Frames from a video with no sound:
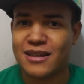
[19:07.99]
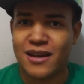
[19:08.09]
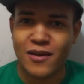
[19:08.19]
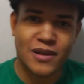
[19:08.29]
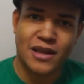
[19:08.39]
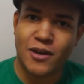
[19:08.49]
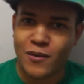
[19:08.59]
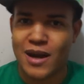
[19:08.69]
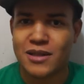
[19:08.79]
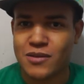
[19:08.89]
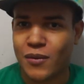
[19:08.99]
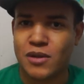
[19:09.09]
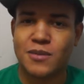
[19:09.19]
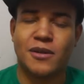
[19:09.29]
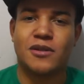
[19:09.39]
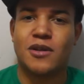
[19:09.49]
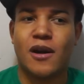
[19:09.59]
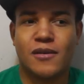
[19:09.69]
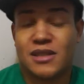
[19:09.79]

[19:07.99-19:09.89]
you know, and then Karai is of course Splinter's daughter.